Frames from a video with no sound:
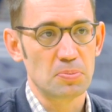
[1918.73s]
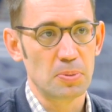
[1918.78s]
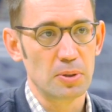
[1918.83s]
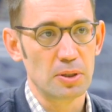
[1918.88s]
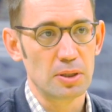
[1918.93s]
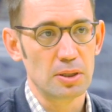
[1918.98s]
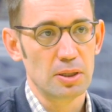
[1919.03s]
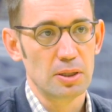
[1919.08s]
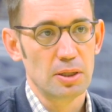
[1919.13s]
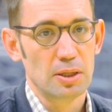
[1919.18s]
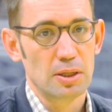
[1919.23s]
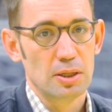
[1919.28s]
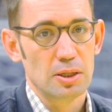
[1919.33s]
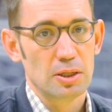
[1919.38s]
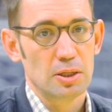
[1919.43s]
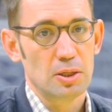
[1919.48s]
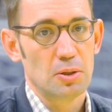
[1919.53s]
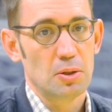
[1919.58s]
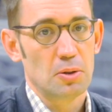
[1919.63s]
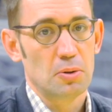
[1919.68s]
But,
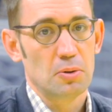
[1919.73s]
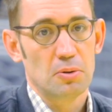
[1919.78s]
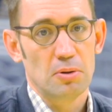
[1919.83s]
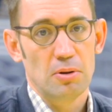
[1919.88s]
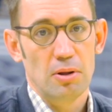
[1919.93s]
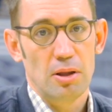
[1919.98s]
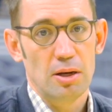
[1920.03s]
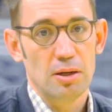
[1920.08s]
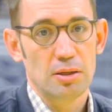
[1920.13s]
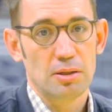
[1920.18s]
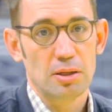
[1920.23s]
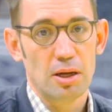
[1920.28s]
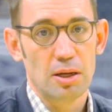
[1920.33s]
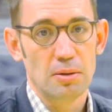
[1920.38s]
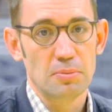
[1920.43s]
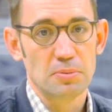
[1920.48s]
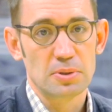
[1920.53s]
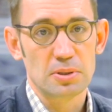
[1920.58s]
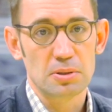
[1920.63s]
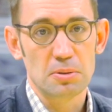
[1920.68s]
you know, a lot of
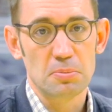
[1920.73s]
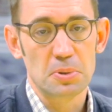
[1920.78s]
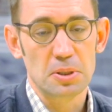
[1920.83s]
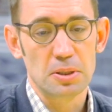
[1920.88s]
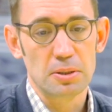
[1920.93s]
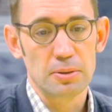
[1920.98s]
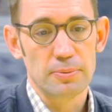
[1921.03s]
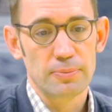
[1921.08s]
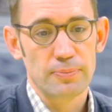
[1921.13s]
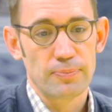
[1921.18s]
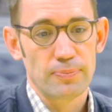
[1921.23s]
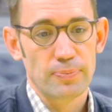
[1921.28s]
times, I mean,